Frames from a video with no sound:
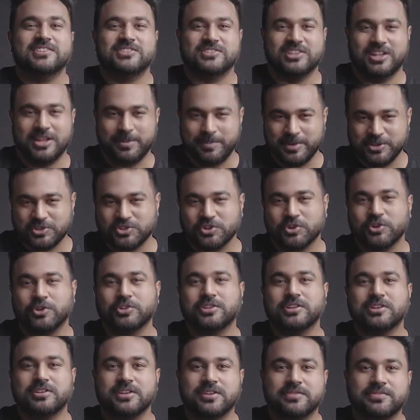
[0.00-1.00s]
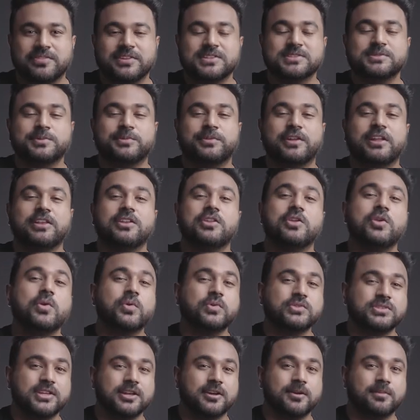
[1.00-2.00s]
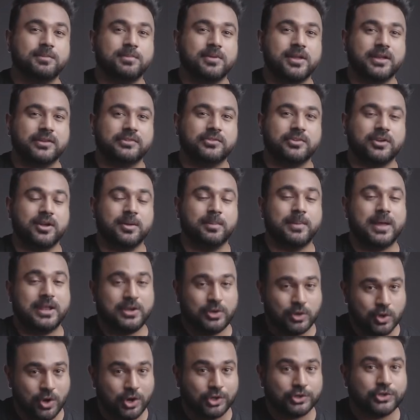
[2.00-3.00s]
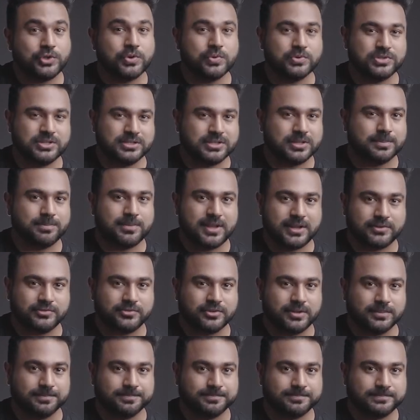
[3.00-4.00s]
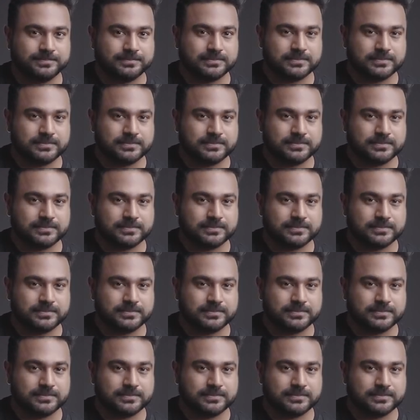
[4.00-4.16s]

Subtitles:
So let me show you the difference between using a plectrum and not using the plectrum.